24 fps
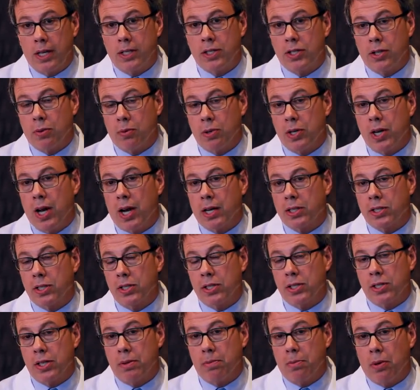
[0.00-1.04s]
to
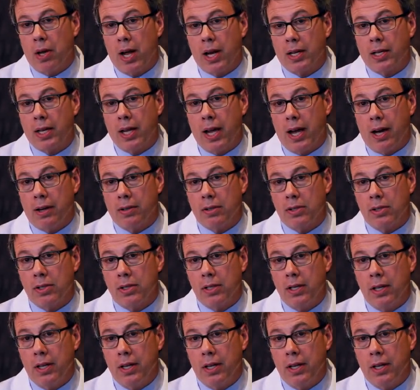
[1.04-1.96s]
reductions in blood counts,